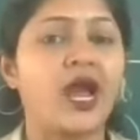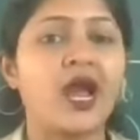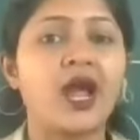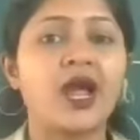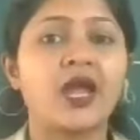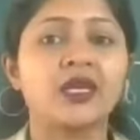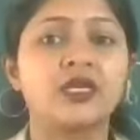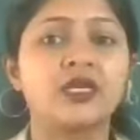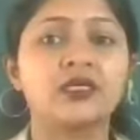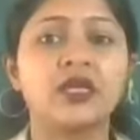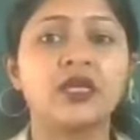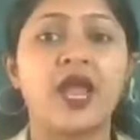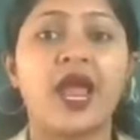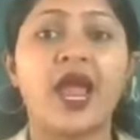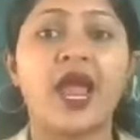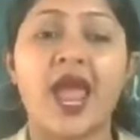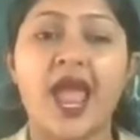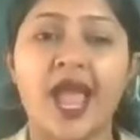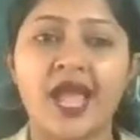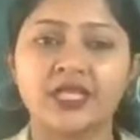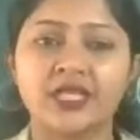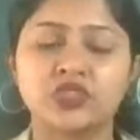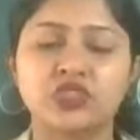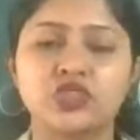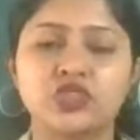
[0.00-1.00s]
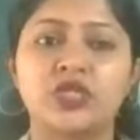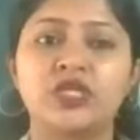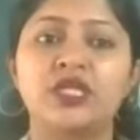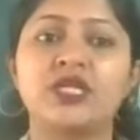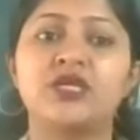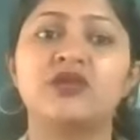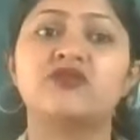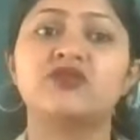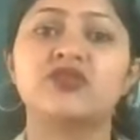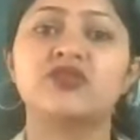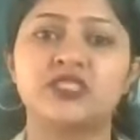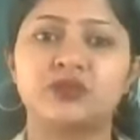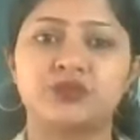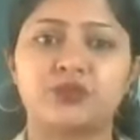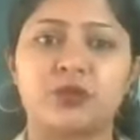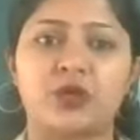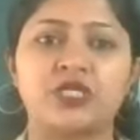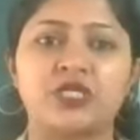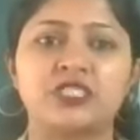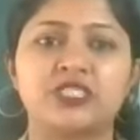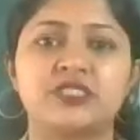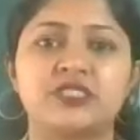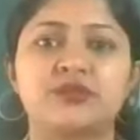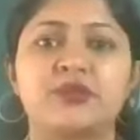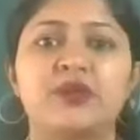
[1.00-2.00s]
are actually
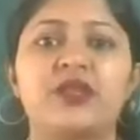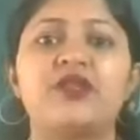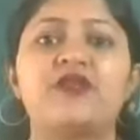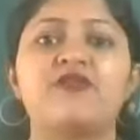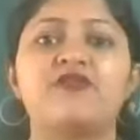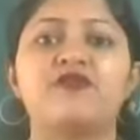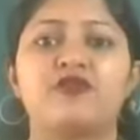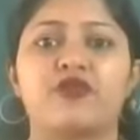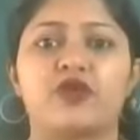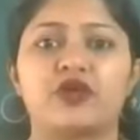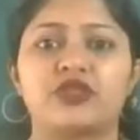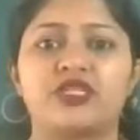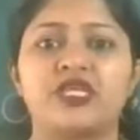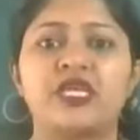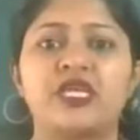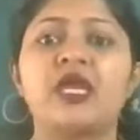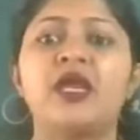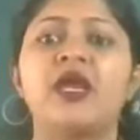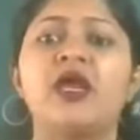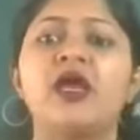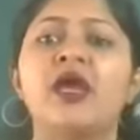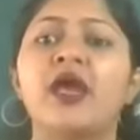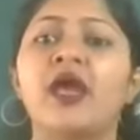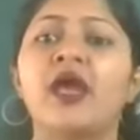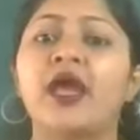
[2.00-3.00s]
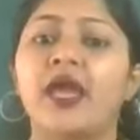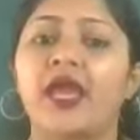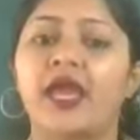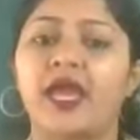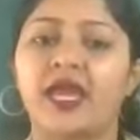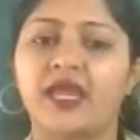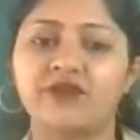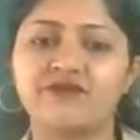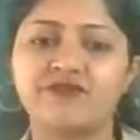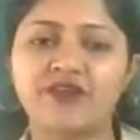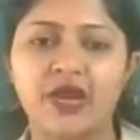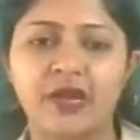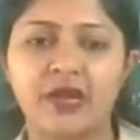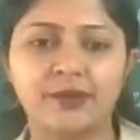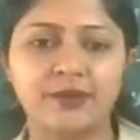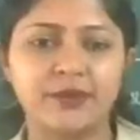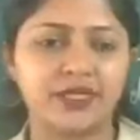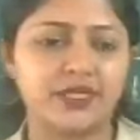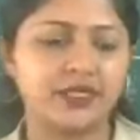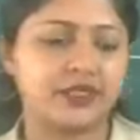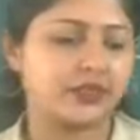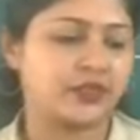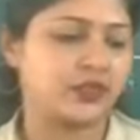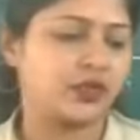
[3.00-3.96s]
responsible for the environment.